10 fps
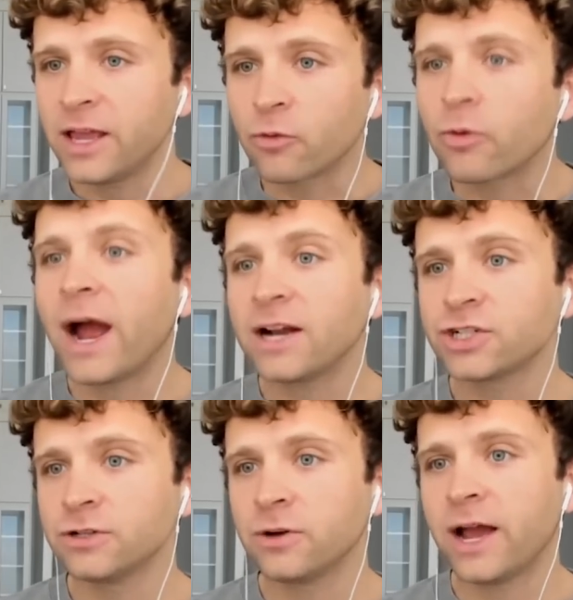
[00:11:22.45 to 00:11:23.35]

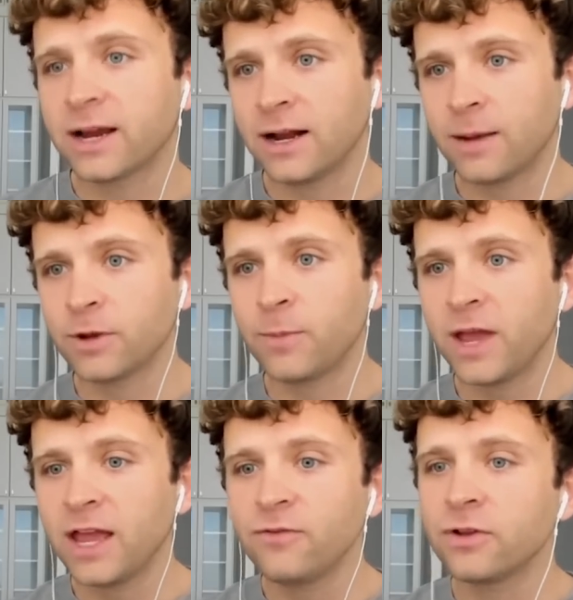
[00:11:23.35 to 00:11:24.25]
irrational economic
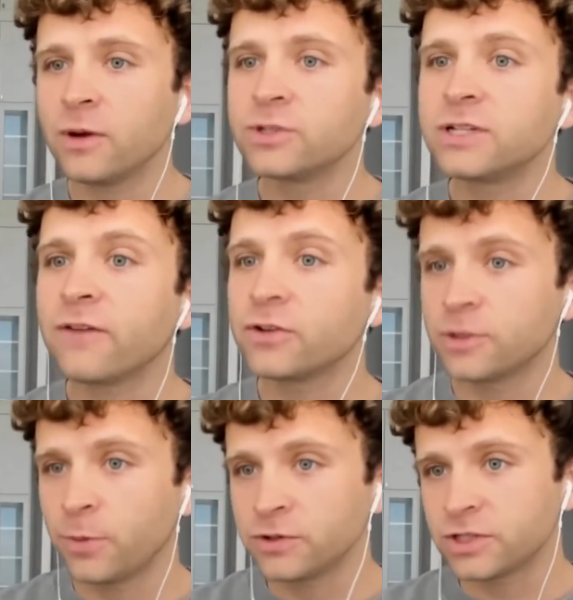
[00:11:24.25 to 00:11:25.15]
behavior that was never
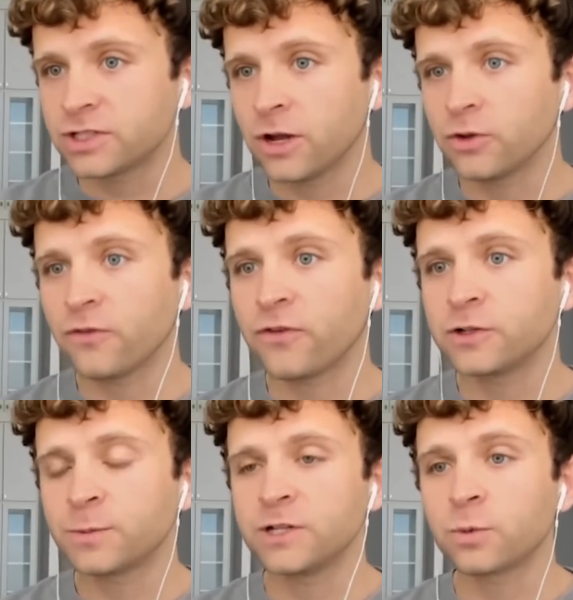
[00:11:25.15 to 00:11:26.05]
supposed to scale in the
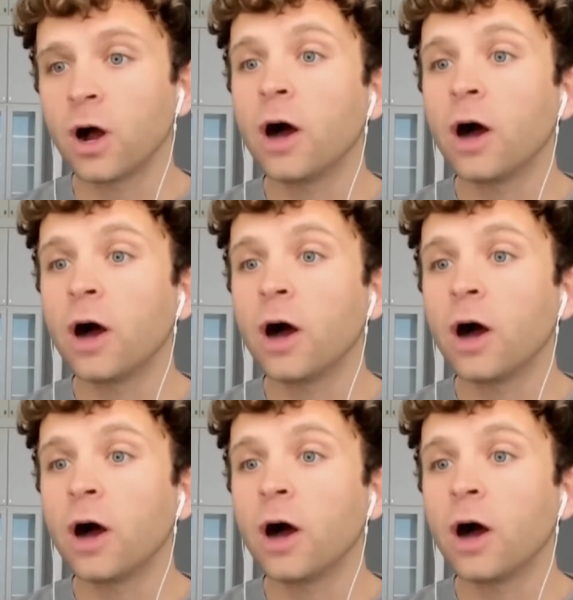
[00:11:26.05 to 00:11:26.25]
first place. We're